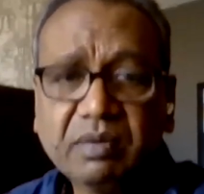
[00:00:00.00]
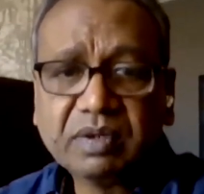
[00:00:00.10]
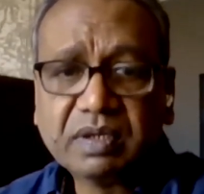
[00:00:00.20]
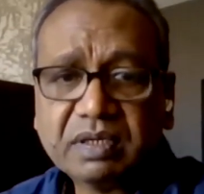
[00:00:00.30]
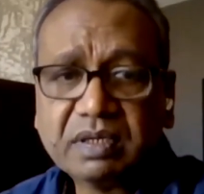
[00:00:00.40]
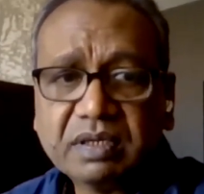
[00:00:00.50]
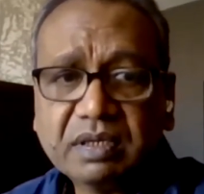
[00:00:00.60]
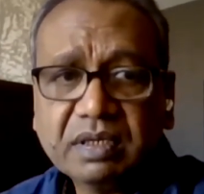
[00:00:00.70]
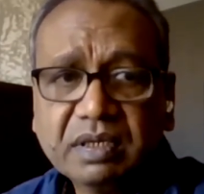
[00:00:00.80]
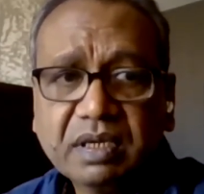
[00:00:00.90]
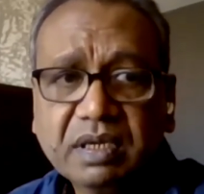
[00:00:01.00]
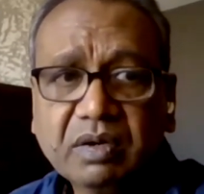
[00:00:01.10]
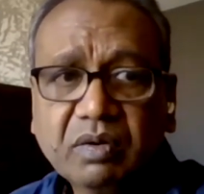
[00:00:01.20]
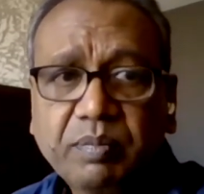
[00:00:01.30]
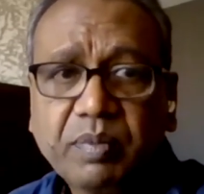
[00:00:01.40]
our
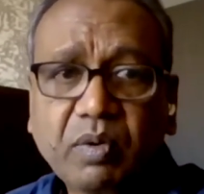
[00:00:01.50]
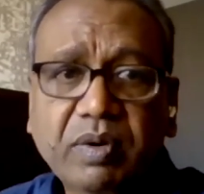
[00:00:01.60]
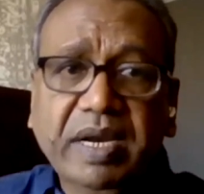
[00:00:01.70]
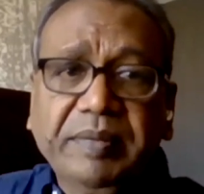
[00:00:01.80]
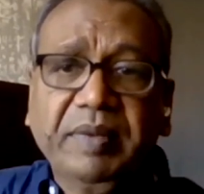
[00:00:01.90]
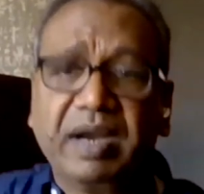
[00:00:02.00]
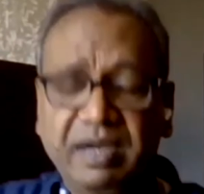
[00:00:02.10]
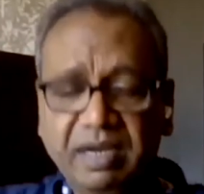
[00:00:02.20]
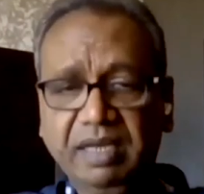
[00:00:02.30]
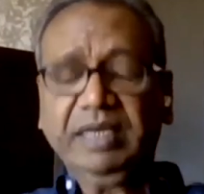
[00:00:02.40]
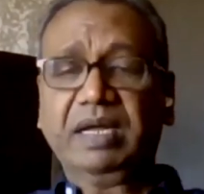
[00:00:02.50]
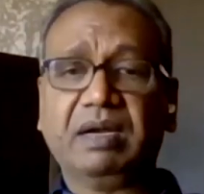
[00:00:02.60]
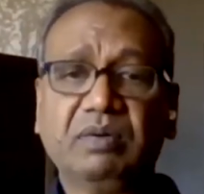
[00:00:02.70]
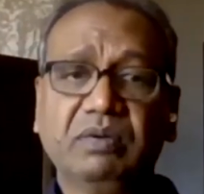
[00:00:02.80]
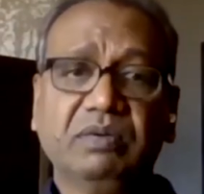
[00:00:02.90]
you know program guideline,
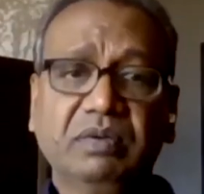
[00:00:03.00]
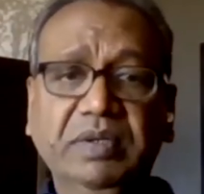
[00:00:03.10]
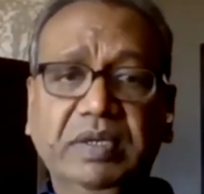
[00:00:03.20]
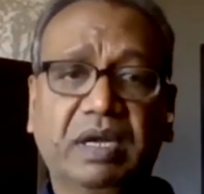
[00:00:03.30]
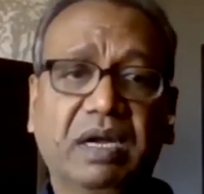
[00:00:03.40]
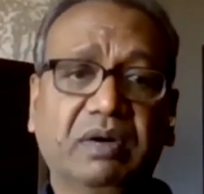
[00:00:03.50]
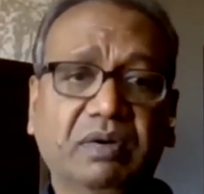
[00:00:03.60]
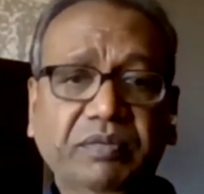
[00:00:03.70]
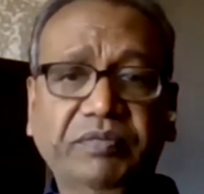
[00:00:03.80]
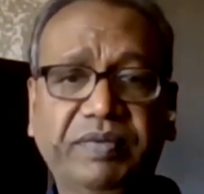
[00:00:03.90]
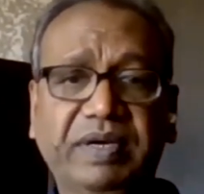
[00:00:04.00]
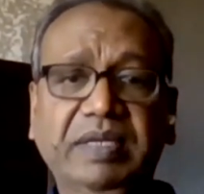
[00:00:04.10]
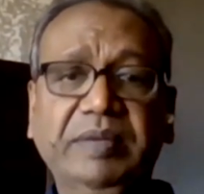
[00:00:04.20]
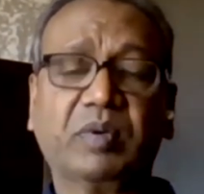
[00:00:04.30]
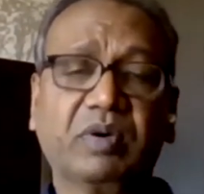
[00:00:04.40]
how to how to
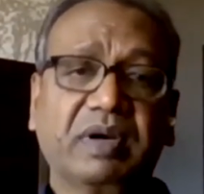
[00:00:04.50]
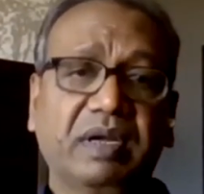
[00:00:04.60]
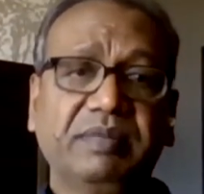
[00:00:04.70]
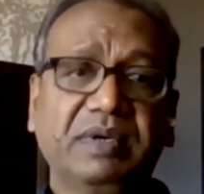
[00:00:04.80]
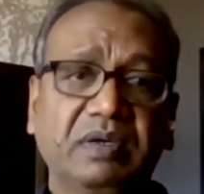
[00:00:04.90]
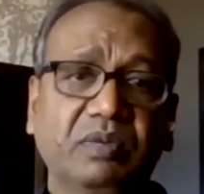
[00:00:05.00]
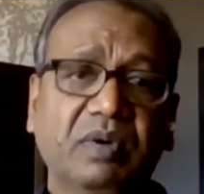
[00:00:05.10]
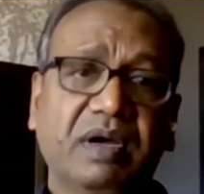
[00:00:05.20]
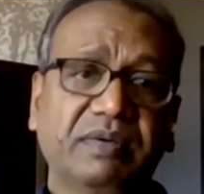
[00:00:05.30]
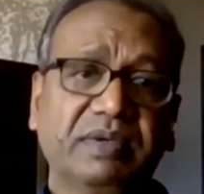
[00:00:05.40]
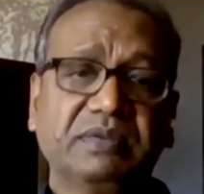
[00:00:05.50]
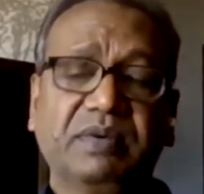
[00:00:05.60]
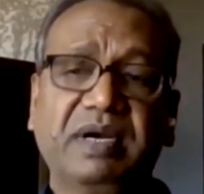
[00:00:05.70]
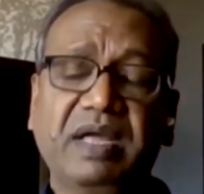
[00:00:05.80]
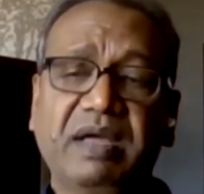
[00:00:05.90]
fit the program in two hours,
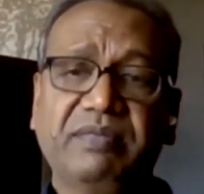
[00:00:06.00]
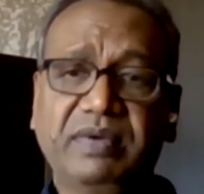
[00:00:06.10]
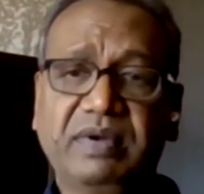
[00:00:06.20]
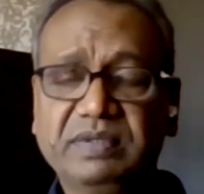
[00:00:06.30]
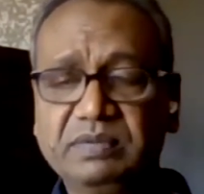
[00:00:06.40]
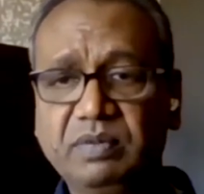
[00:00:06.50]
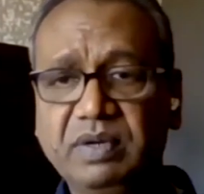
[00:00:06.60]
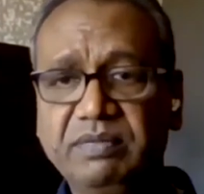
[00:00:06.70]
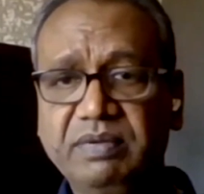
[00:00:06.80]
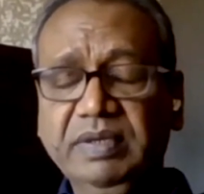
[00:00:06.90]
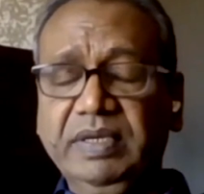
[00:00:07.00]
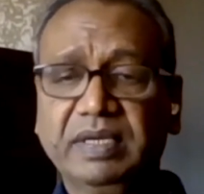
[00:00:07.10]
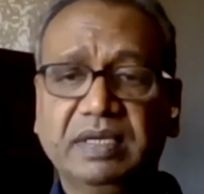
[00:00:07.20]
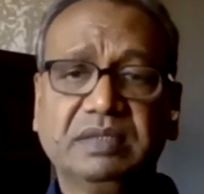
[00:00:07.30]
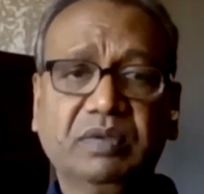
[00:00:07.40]
one and a half hours, whatever.
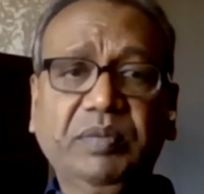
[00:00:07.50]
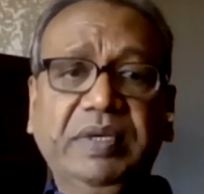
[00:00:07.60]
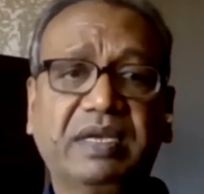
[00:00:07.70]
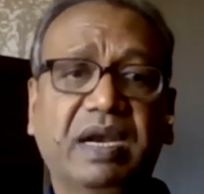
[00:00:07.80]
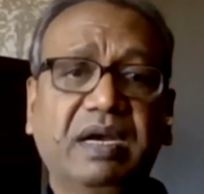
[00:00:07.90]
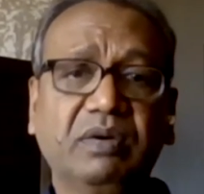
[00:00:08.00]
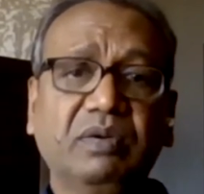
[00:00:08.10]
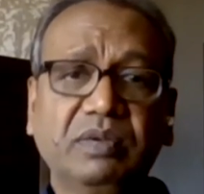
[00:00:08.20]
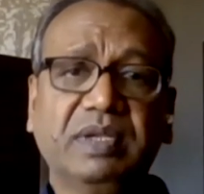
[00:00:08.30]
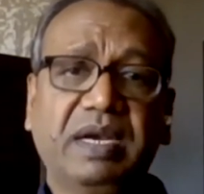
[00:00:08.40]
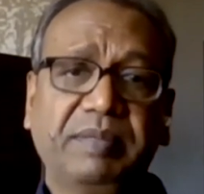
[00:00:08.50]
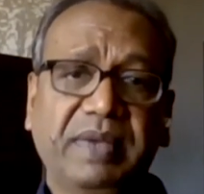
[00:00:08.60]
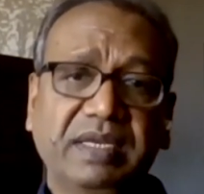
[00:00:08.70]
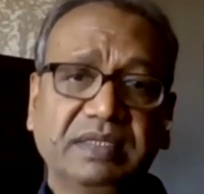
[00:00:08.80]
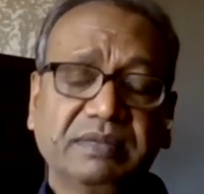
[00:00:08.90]
So we try to do that,
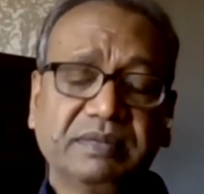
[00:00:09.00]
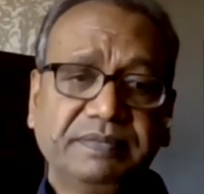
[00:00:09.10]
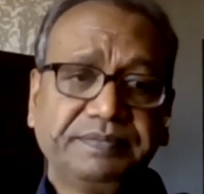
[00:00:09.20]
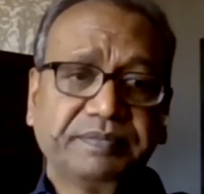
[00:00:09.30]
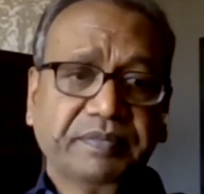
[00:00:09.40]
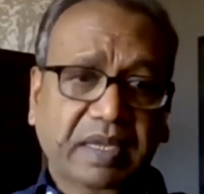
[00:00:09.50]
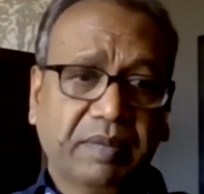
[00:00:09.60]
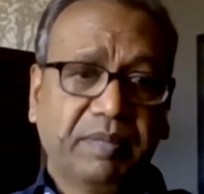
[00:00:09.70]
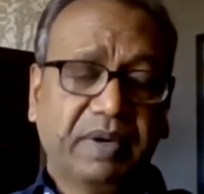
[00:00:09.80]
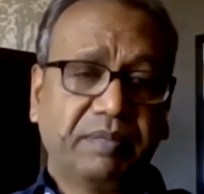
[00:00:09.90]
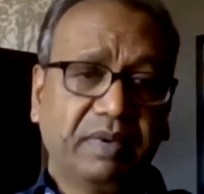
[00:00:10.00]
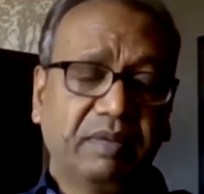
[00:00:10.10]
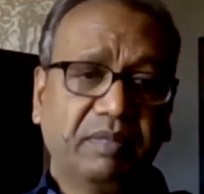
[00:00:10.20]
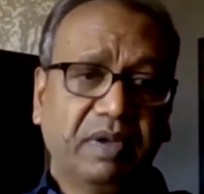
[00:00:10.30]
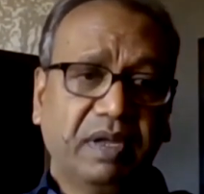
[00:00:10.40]
manager. But
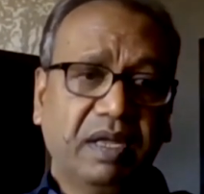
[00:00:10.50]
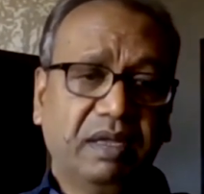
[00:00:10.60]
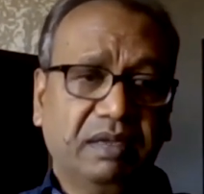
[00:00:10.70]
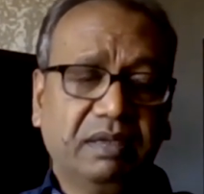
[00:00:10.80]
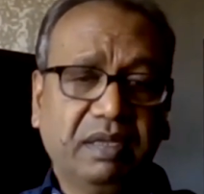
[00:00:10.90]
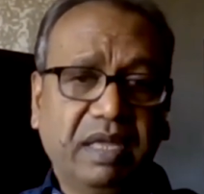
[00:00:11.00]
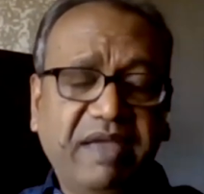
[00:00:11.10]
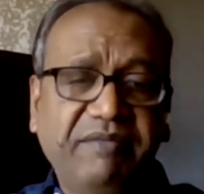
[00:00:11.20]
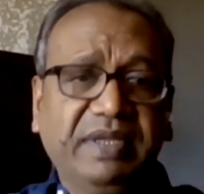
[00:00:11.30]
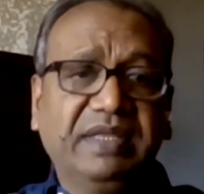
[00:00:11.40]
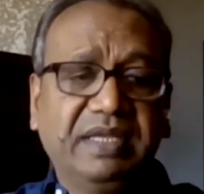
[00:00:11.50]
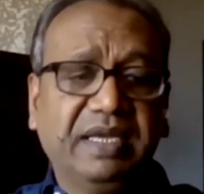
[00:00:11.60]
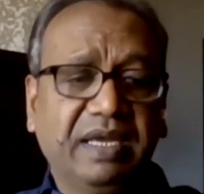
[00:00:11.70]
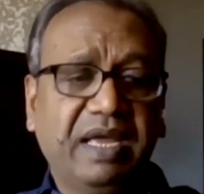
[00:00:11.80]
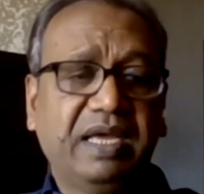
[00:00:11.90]

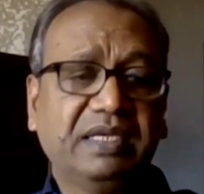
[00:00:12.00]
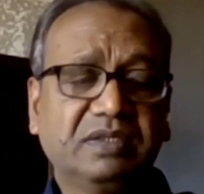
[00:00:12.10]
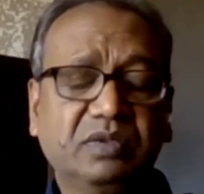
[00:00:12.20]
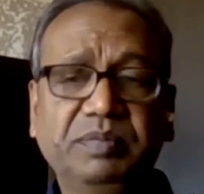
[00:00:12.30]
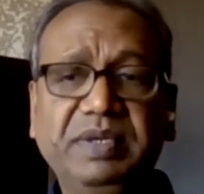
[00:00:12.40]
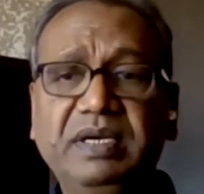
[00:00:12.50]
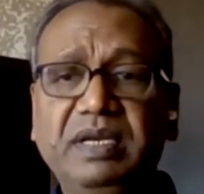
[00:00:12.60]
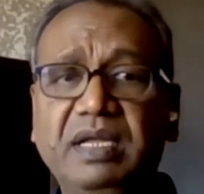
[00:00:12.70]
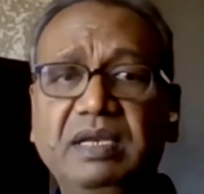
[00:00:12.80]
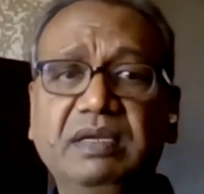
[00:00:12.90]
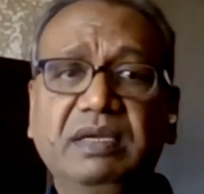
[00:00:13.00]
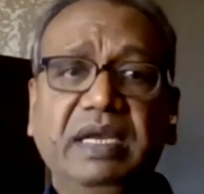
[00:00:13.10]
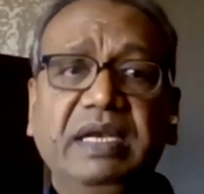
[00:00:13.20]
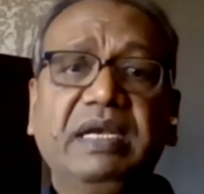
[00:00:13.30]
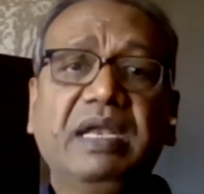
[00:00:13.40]
everything has to be done
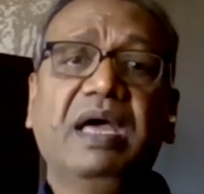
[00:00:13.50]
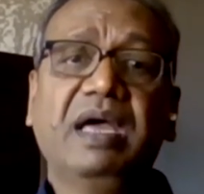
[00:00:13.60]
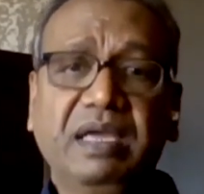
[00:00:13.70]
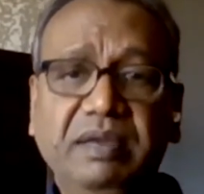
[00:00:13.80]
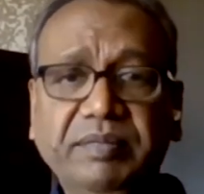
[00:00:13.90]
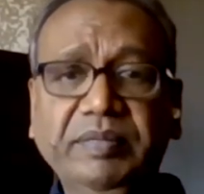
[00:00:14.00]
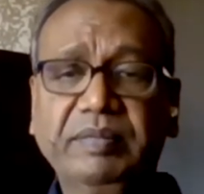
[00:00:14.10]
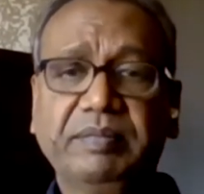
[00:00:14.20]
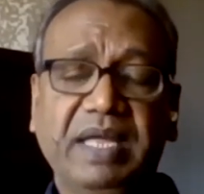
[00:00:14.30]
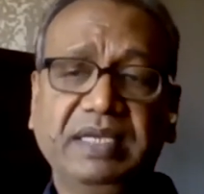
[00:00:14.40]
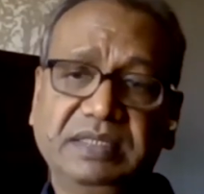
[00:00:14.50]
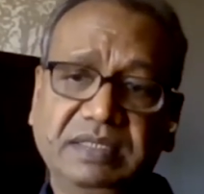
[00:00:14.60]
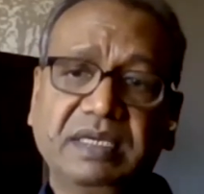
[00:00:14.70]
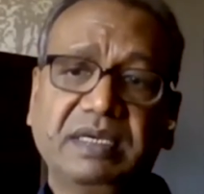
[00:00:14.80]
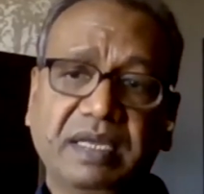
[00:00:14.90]
in time,
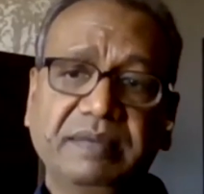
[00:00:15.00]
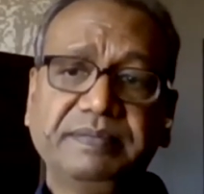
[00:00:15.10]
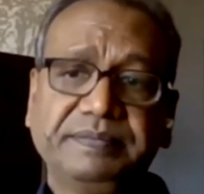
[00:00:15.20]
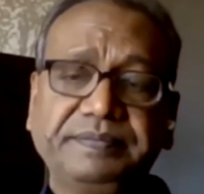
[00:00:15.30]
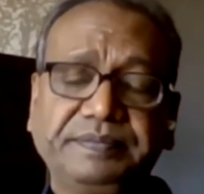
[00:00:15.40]
managing the time.